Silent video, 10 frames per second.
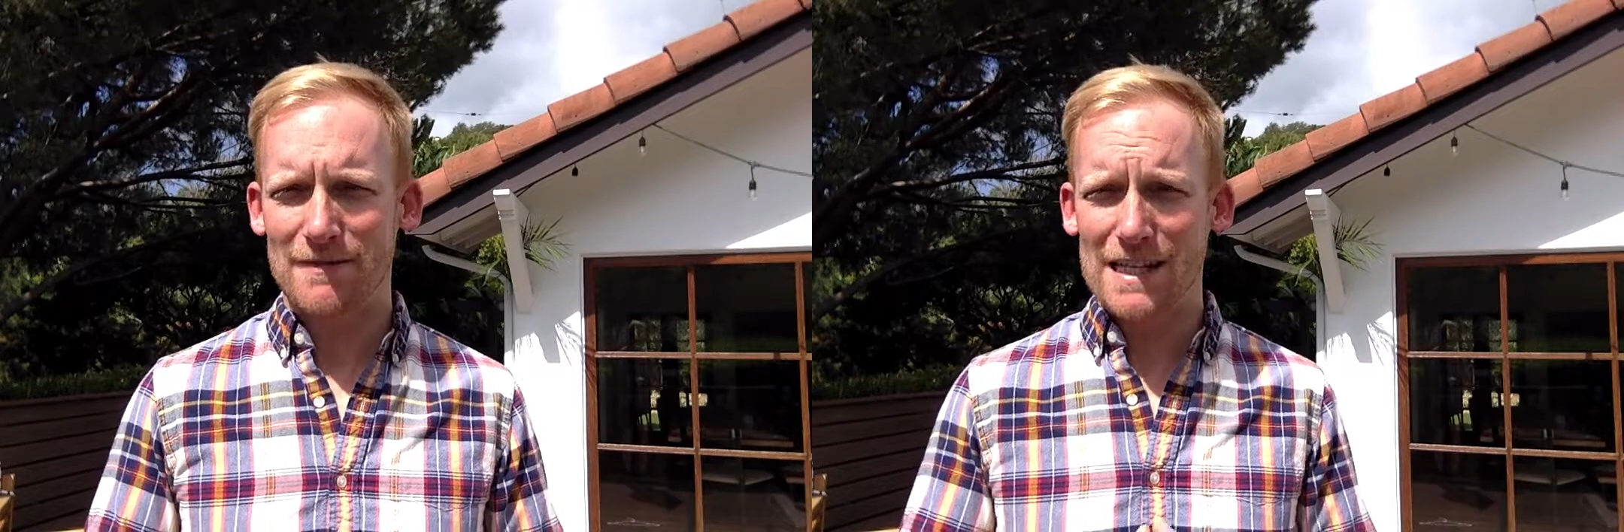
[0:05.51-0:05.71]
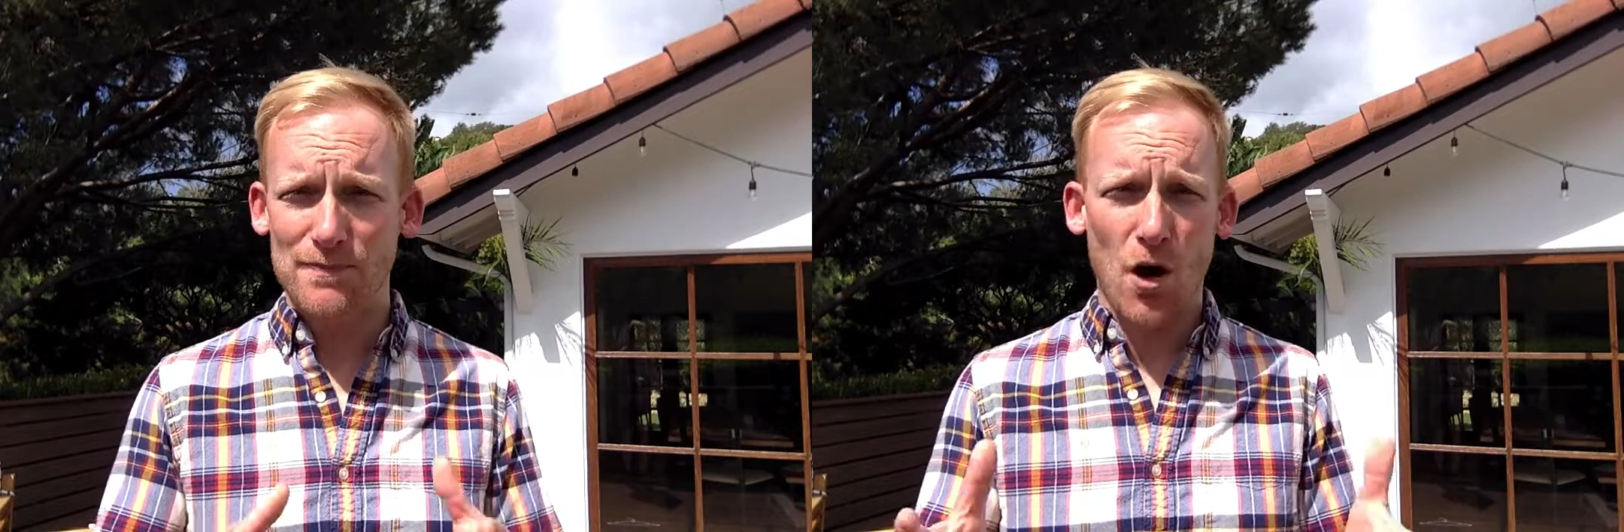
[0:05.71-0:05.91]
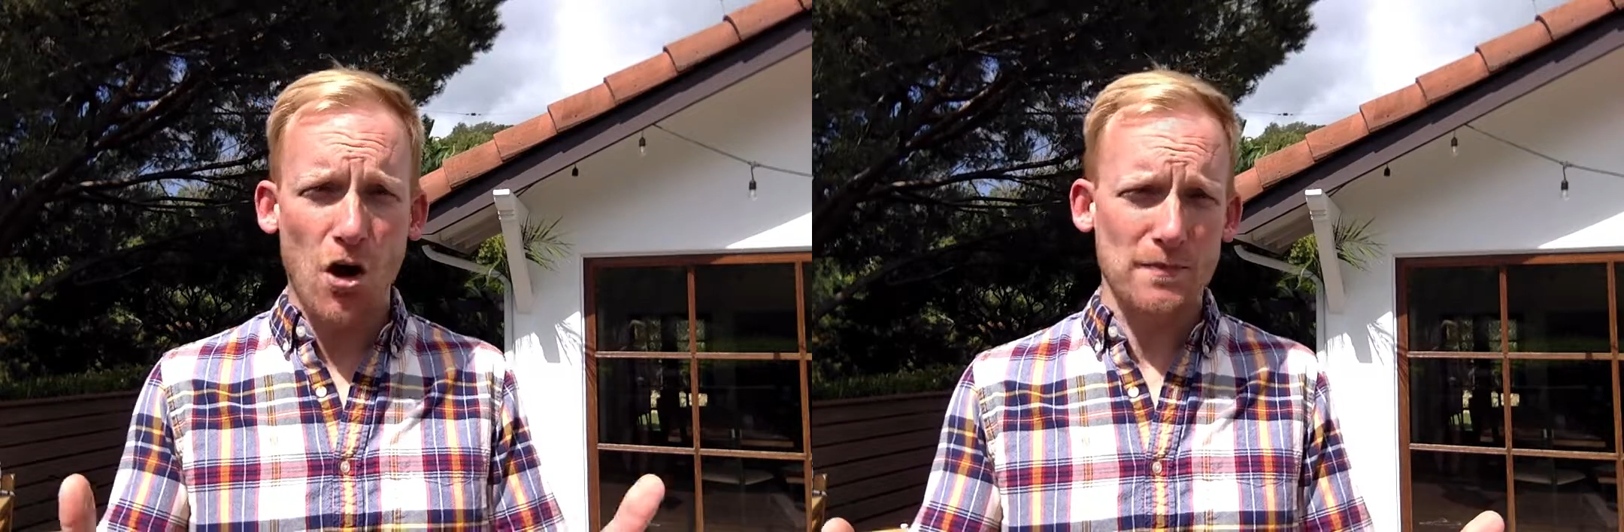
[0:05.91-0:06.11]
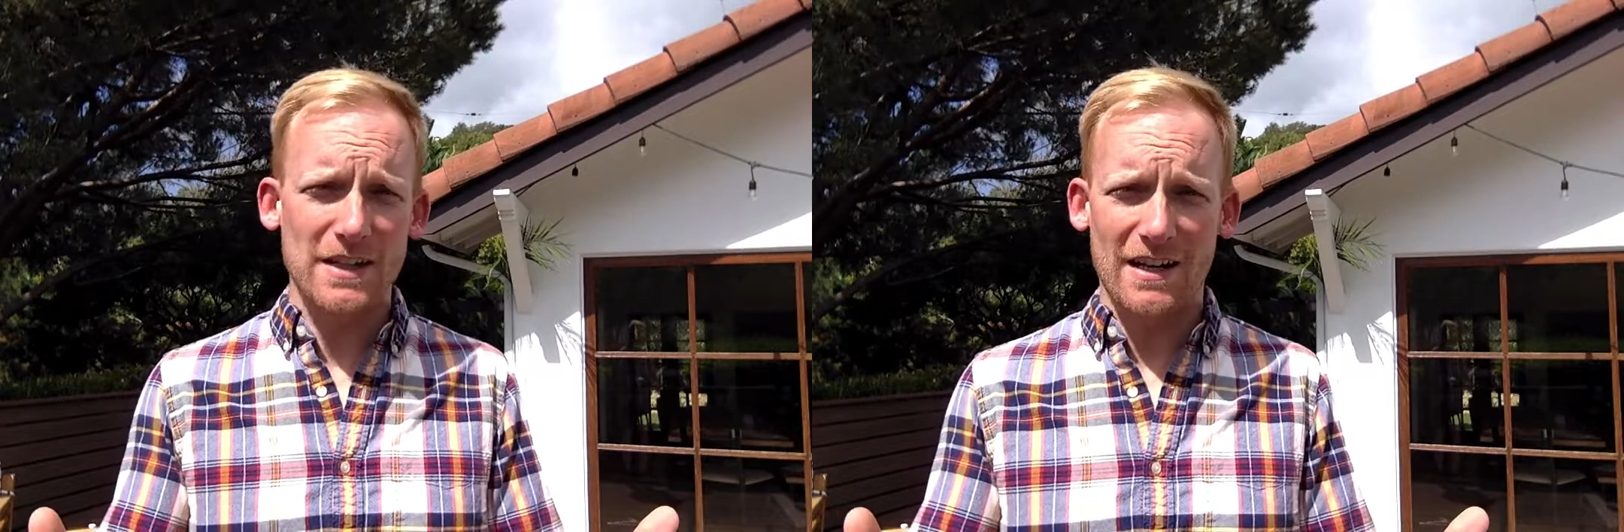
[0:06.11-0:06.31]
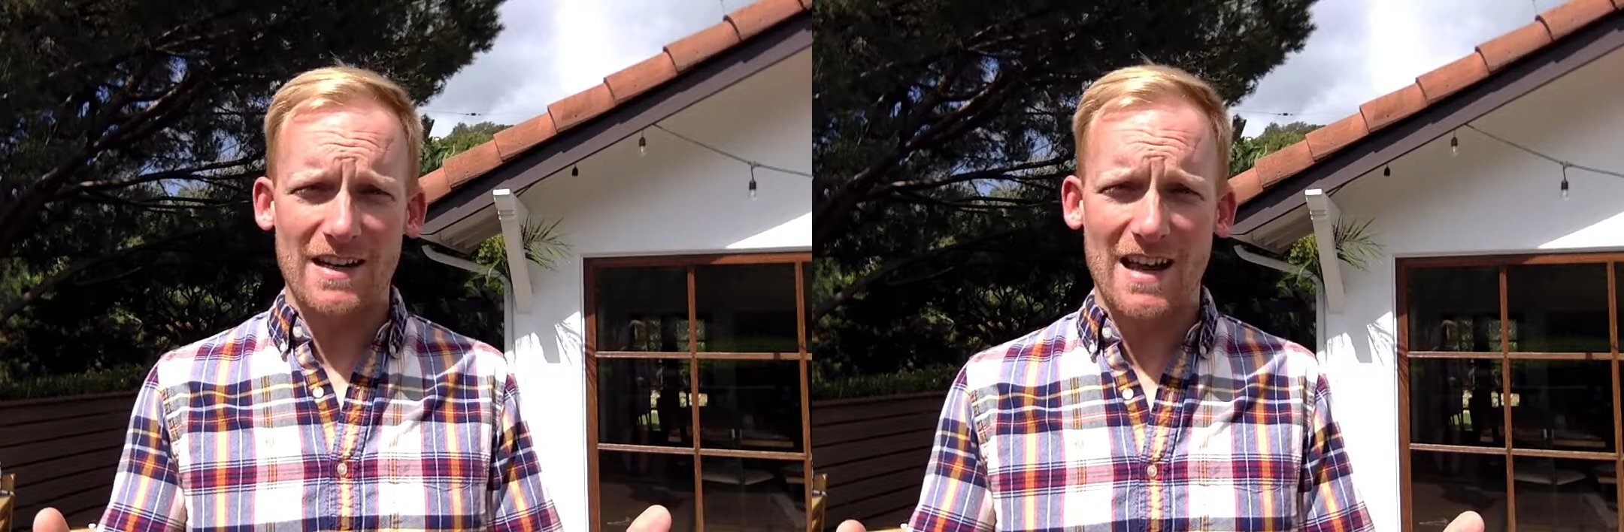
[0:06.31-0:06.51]
It's Palm
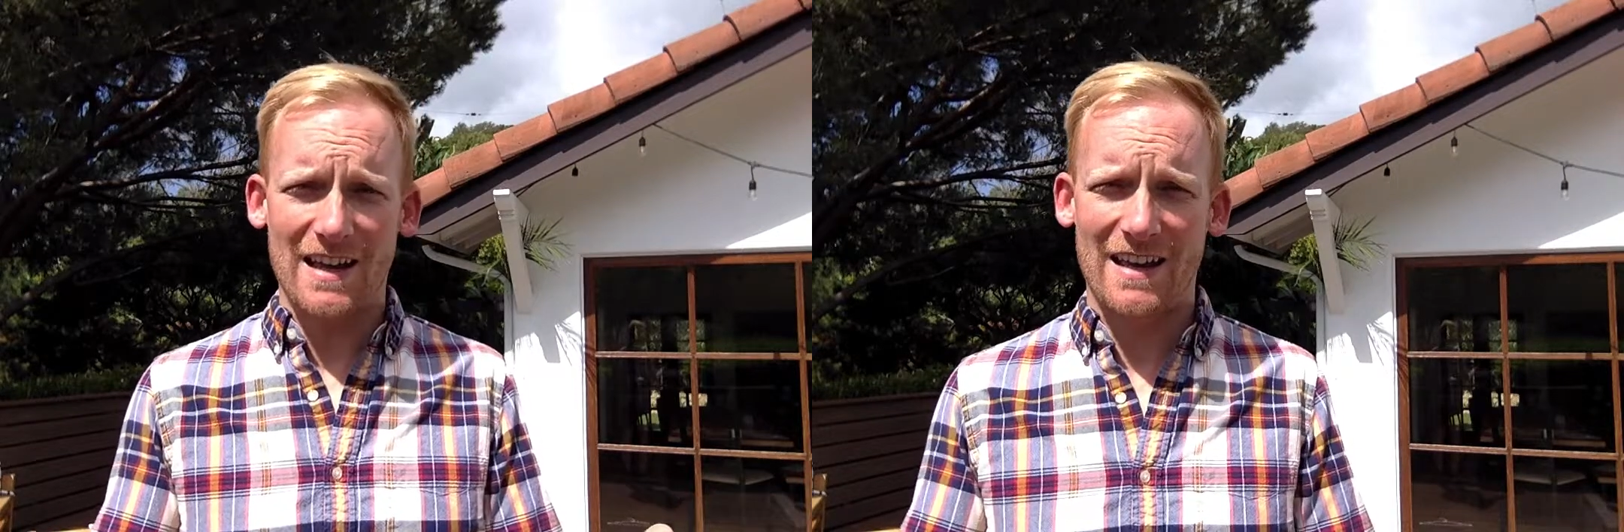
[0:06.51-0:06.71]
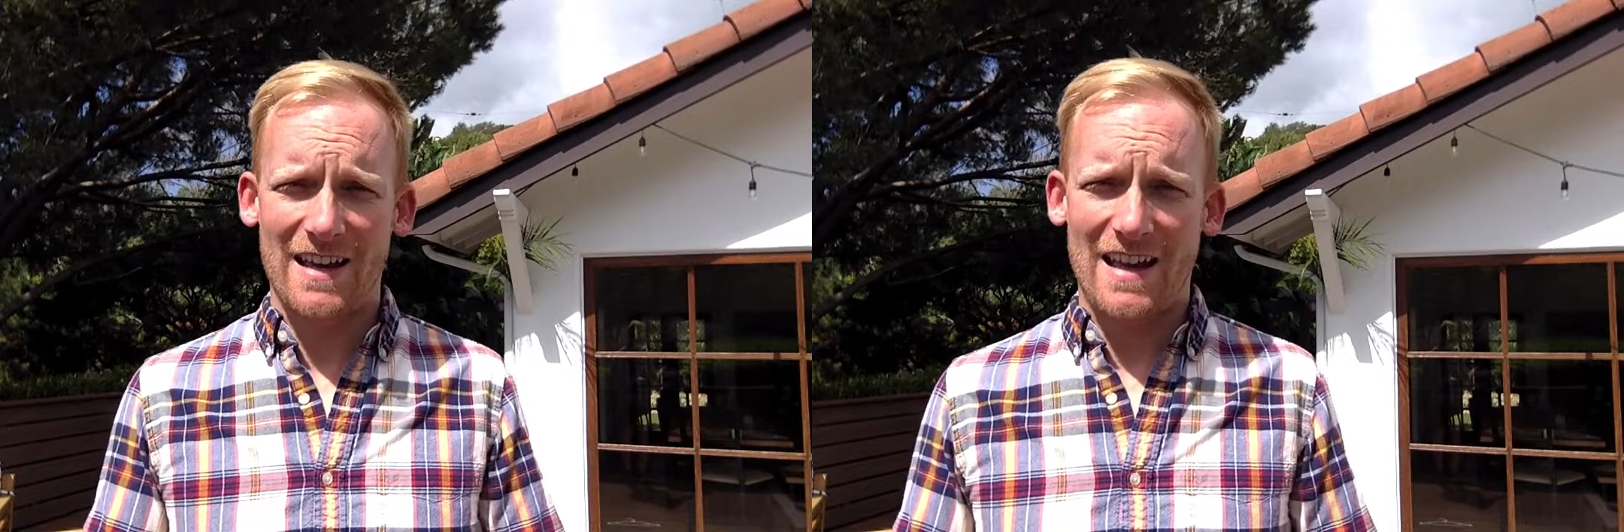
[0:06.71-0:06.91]
Sunday,